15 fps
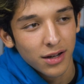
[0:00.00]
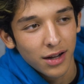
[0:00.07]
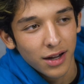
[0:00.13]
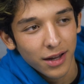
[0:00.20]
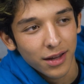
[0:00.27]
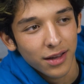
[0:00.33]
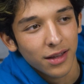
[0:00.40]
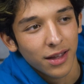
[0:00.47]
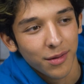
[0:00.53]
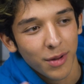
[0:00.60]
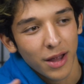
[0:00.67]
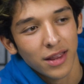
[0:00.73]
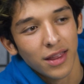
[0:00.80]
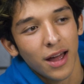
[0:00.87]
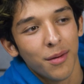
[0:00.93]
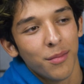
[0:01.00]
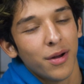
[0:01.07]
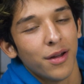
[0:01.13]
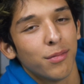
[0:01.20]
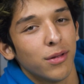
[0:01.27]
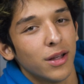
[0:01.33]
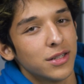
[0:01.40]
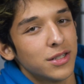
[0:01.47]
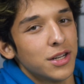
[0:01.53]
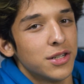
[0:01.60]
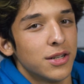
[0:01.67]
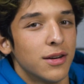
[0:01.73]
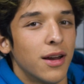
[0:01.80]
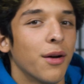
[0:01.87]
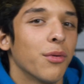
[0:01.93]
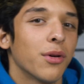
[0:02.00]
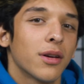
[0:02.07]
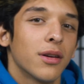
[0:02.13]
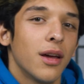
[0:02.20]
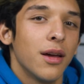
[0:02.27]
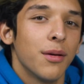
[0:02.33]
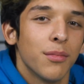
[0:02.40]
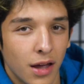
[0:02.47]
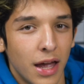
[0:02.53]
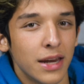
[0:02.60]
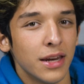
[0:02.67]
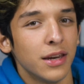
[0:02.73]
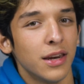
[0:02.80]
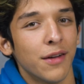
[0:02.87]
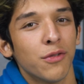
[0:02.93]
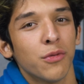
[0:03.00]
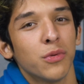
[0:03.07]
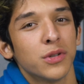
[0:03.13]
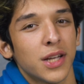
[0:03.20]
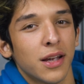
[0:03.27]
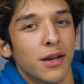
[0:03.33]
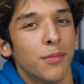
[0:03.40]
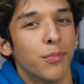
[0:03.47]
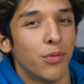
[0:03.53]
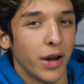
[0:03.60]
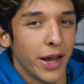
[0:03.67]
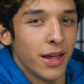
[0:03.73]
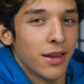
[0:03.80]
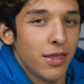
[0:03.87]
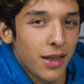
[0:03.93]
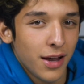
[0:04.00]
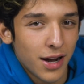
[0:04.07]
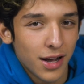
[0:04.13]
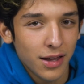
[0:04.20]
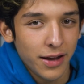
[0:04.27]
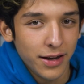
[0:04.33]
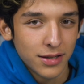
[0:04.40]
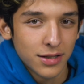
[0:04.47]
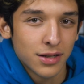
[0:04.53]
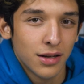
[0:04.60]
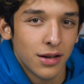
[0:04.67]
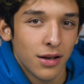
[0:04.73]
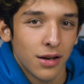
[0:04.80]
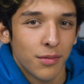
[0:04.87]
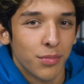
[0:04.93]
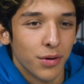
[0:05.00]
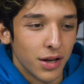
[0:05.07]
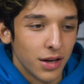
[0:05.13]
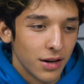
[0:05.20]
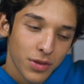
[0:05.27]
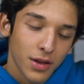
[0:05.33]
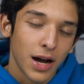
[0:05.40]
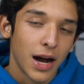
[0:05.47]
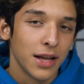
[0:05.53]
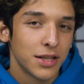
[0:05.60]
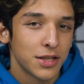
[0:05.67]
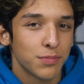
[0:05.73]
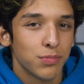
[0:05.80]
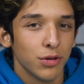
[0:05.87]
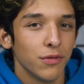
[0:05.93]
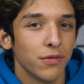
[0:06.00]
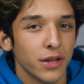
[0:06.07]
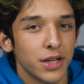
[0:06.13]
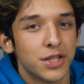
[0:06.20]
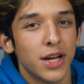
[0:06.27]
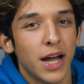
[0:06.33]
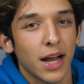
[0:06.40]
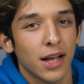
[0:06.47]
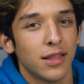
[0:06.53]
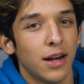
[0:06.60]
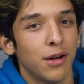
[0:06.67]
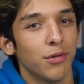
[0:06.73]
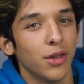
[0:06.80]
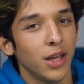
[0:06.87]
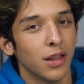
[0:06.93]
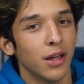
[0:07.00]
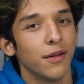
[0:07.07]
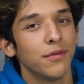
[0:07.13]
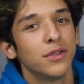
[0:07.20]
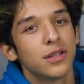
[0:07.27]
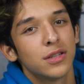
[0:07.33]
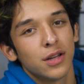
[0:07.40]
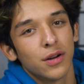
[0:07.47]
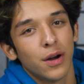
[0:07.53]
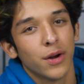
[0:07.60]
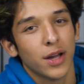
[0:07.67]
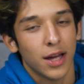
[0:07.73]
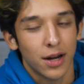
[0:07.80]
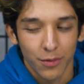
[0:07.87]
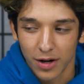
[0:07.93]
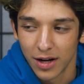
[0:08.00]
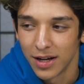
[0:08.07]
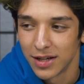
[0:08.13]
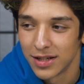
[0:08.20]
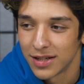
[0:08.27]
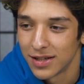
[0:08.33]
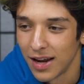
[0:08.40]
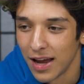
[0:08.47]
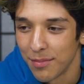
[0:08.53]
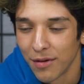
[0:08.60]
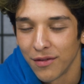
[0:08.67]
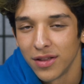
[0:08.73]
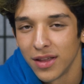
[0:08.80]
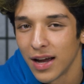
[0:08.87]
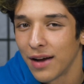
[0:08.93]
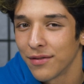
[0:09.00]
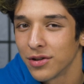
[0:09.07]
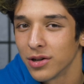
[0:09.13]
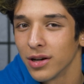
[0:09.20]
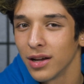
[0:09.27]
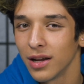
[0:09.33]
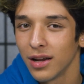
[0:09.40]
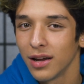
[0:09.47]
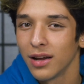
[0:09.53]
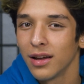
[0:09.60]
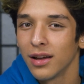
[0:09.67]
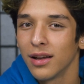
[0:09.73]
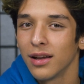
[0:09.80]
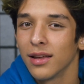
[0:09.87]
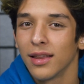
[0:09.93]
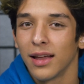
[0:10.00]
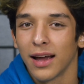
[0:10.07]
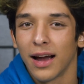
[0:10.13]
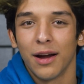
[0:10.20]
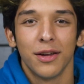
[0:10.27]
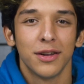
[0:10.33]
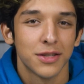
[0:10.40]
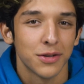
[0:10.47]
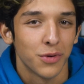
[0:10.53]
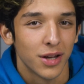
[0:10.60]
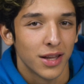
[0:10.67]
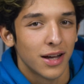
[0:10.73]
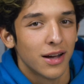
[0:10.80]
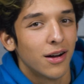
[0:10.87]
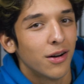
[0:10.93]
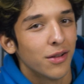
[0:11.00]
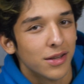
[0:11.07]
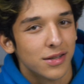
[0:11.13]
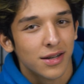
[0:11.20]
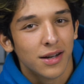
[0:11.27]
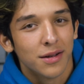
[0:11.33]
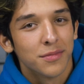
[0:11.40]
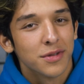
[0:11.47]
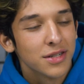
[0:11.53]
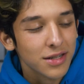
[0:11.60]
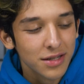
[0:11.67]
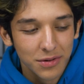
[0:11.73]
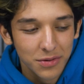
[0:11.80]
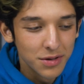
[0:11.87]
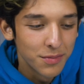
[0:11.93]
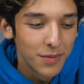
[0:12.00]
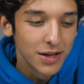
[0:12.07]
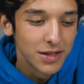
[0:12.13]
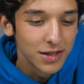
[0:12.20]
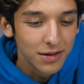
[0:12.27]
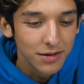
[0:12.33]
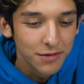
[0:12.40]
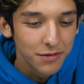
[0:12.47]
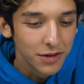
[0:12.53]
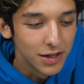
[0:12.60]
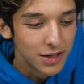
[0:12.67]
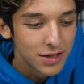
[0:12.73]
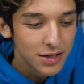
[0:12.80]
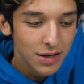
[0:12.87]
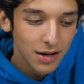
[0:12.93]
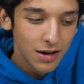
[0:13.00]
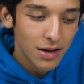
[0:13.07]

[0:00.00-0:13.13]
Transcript: I like made that my PlayStation Network name, and it never was like a brand thing I liked, but I had this Blue Fleece jacket that I really loved, so I kind of wanted to just name everything after it. Like I used to wear that all the time just because it was an amazing fleece.